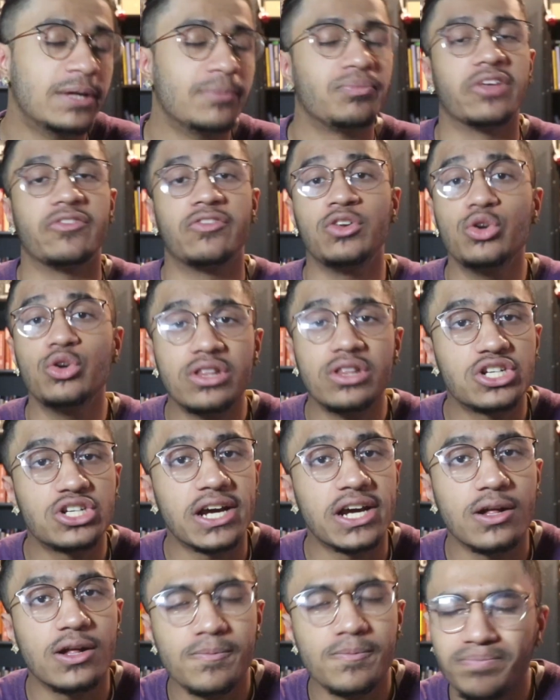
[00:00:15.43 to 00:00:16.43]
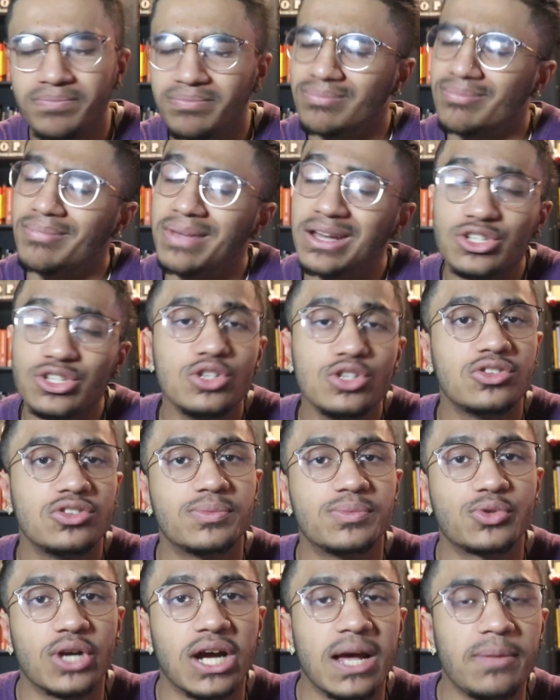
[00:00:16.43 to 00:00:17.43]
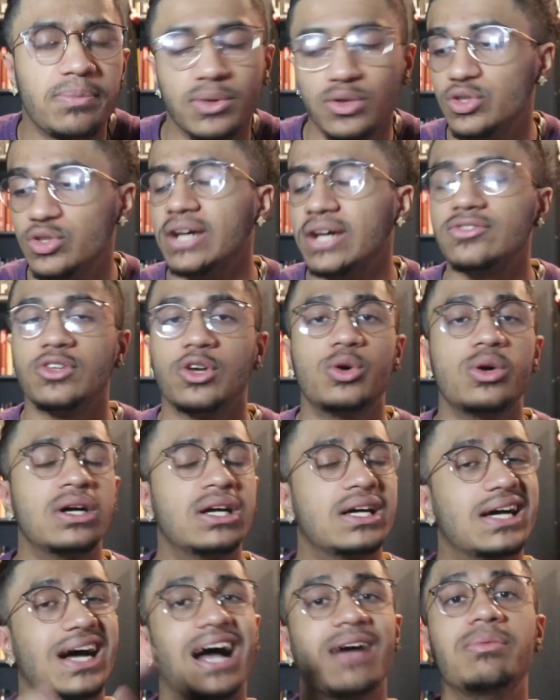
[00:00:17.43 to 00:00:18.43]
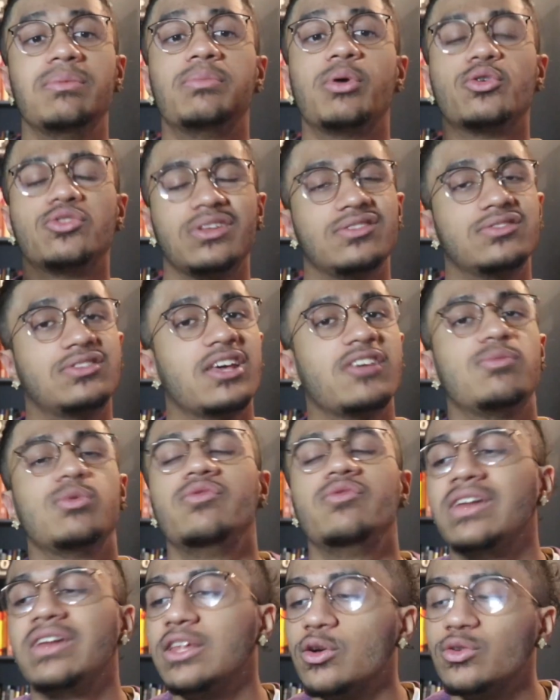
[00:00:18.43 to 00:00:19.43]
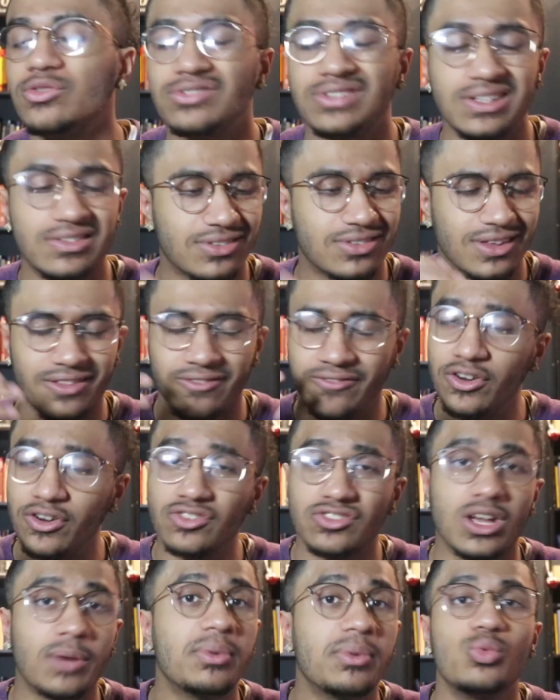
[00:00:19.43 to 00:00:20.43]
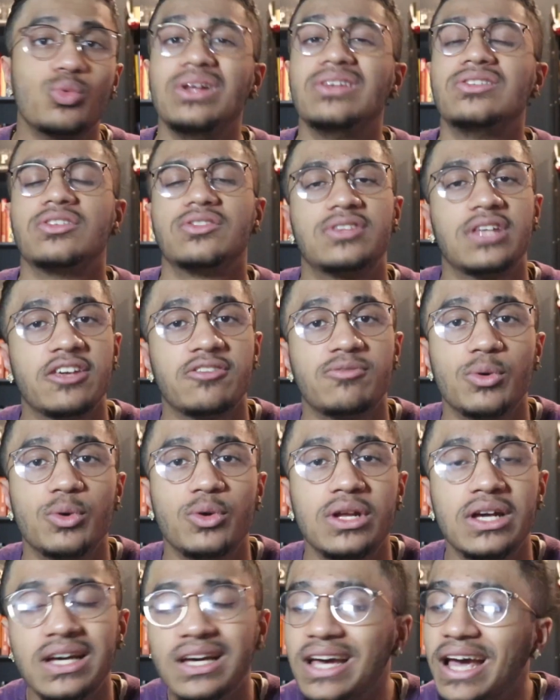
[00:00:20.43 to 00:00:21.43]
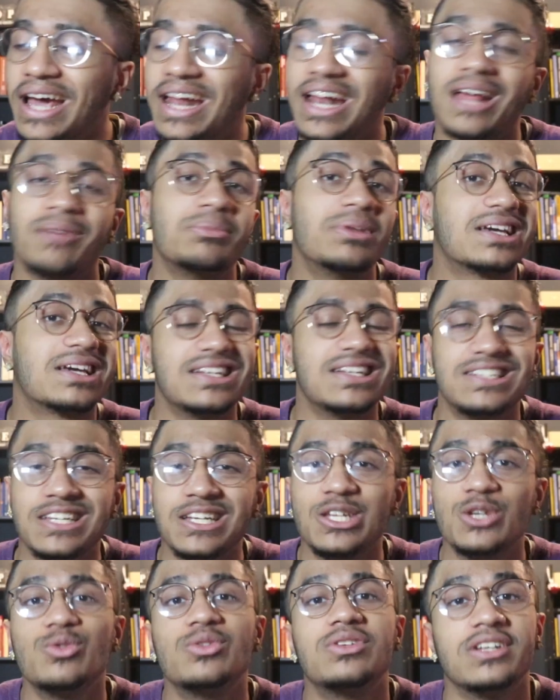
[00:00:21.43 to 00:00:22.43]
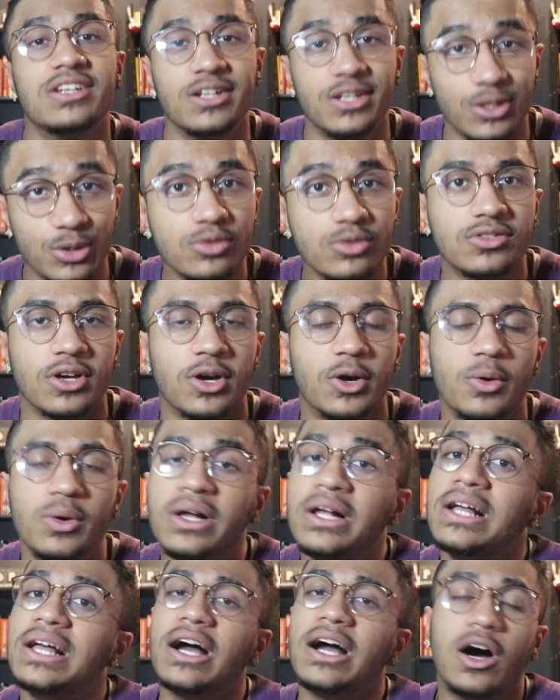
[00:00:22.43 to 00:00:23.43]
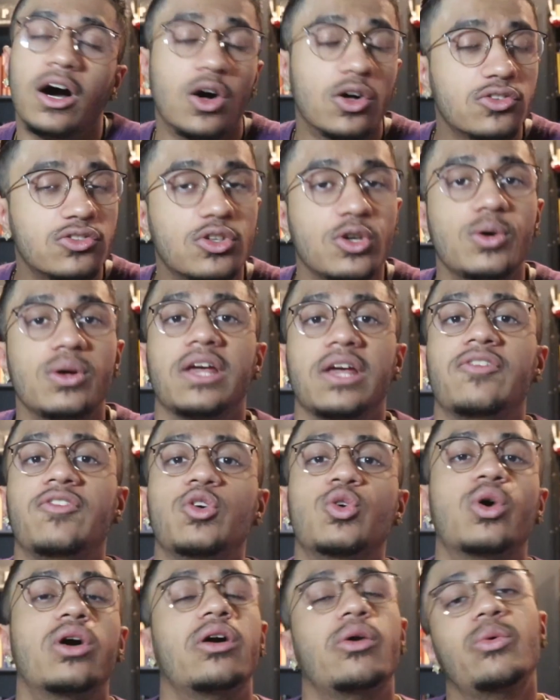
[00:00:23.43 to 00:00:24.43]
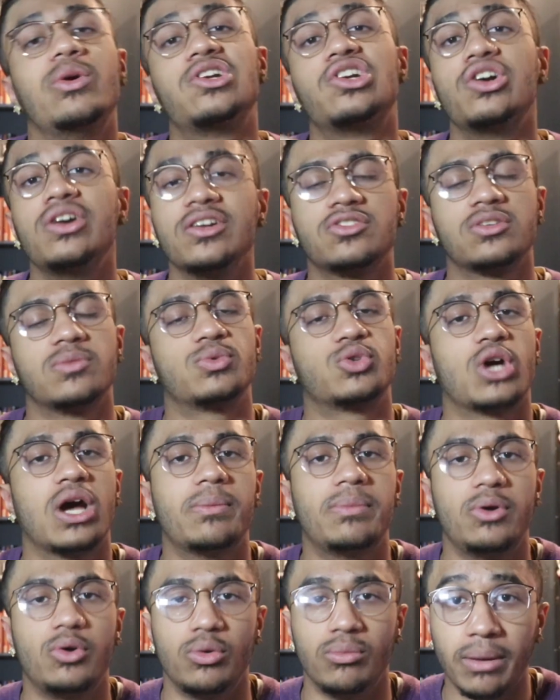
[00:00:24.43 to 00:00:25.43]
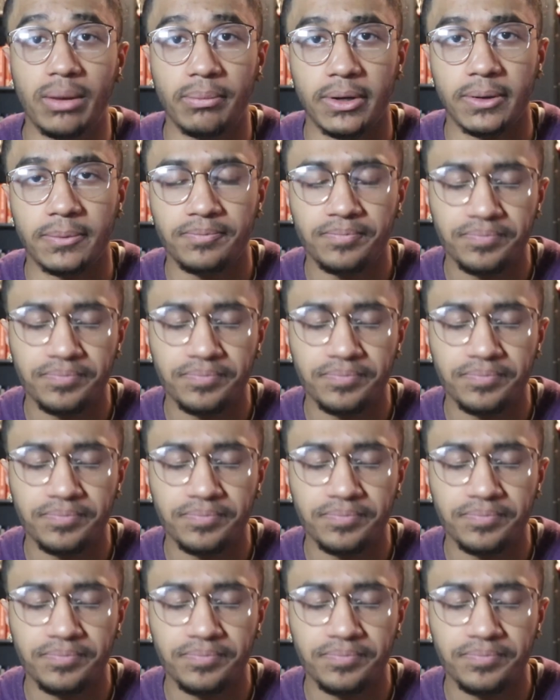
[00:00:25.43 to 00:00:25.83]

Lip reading: if you're new to the channel, make sure you subscribe, because you guys know I've been posting Safemoon videos since the first couple of weeks of Safemoon, and I'm going to continue to do so. Also, if you are a returning subscriber, remember,